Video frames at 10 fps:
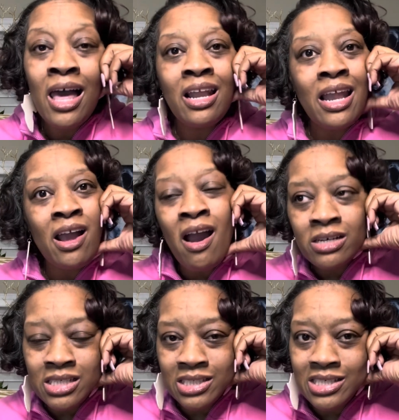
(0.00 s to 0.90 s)
like our
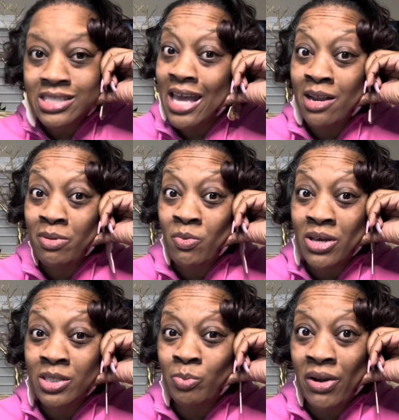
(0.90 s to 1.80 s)
good sis, Ida B.
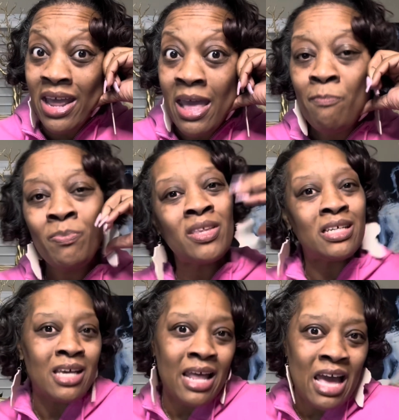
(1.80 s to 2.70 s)
Wells-Barnett.
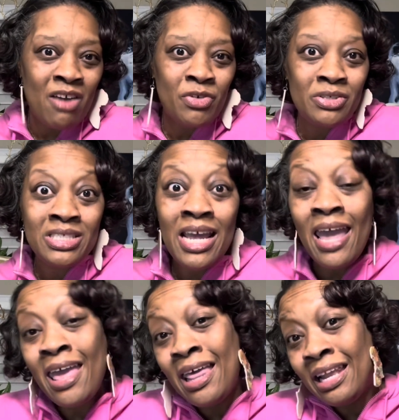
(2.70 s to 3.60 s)
That's all I have for you
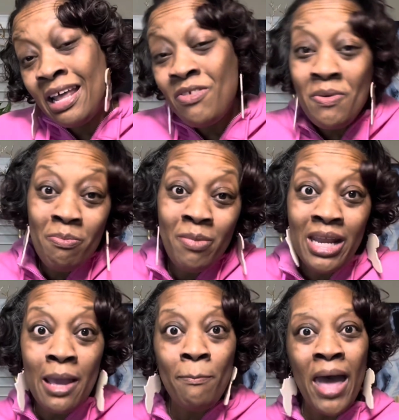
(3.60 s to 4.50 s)
today. Love you. Mean
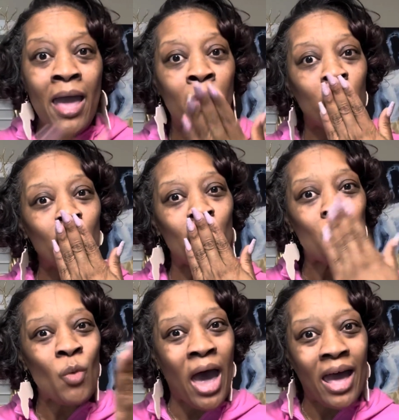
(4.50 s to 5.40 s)
it. Bye. Mwah.